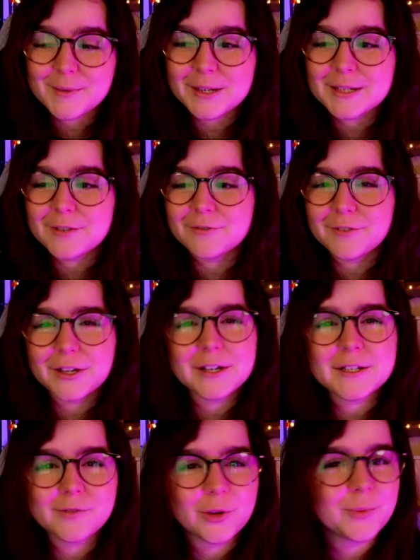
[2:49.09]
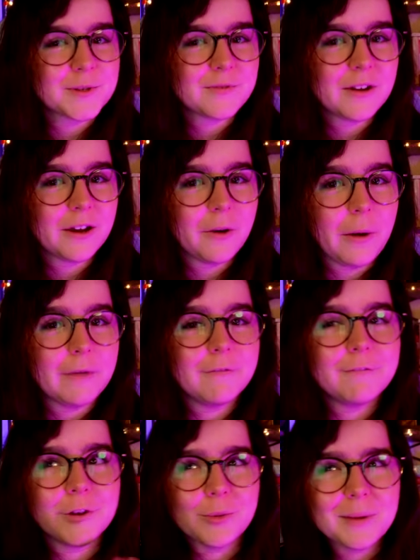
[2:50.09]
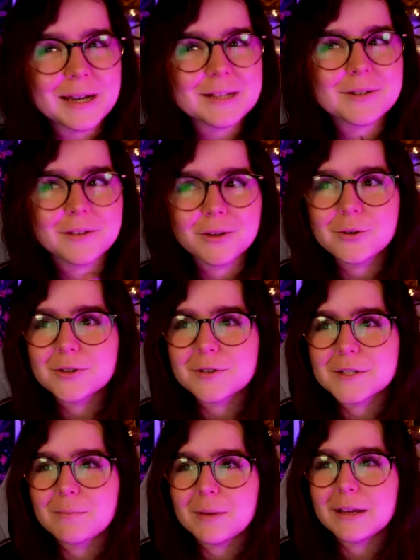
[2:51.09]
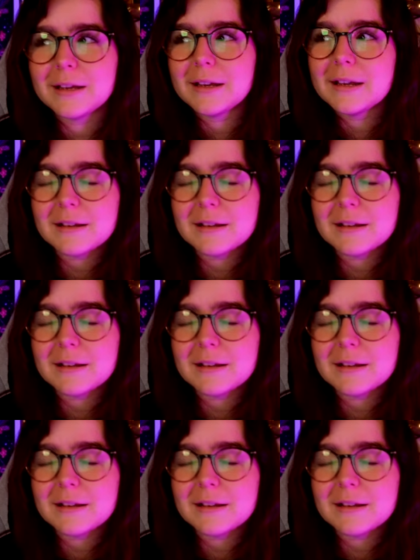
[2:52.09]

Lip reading: but it's the first Vlogmas video I'm filming, so the order is a bit